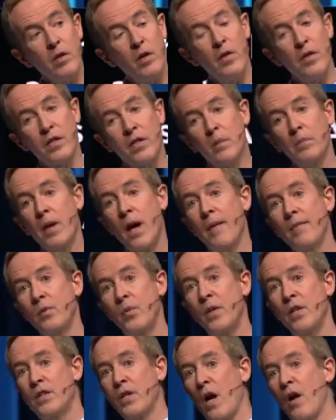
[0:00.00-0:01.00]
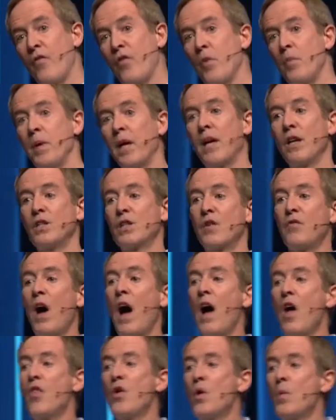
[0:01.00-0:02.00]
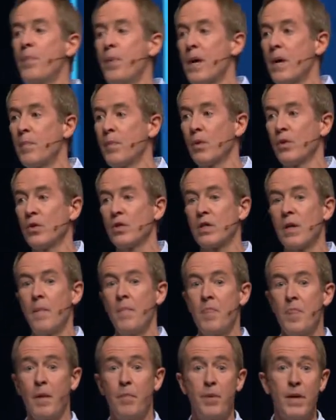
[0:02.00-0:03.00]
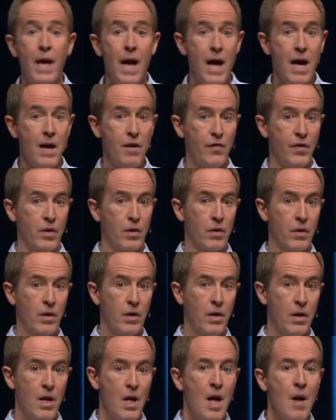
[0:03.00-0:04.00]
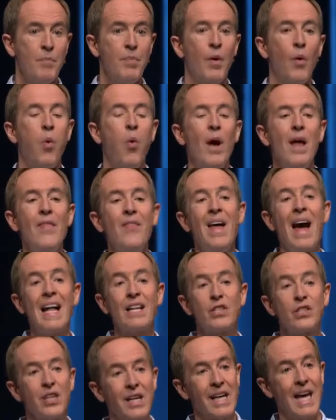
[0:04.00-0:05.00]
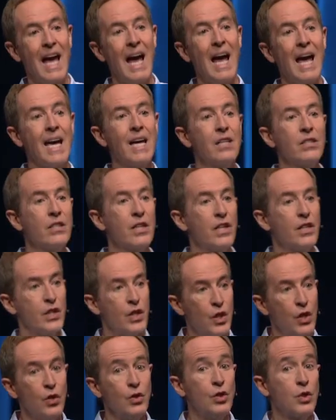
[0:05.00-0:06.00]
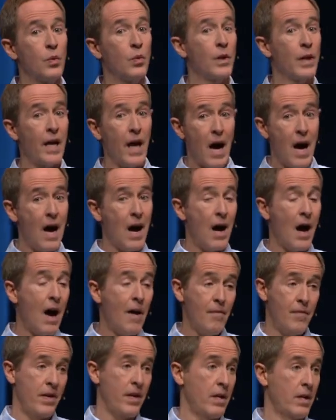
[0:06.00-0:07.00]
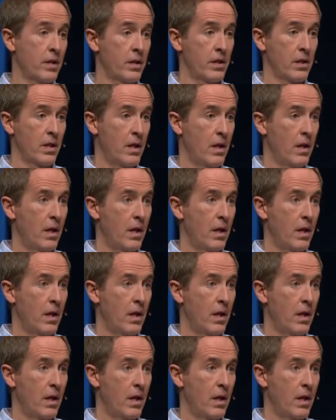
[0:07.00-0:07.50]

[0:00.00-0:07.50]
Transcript: know that sometimes we suffer because of other people's behavior. But when that's the case, it's usually obvious.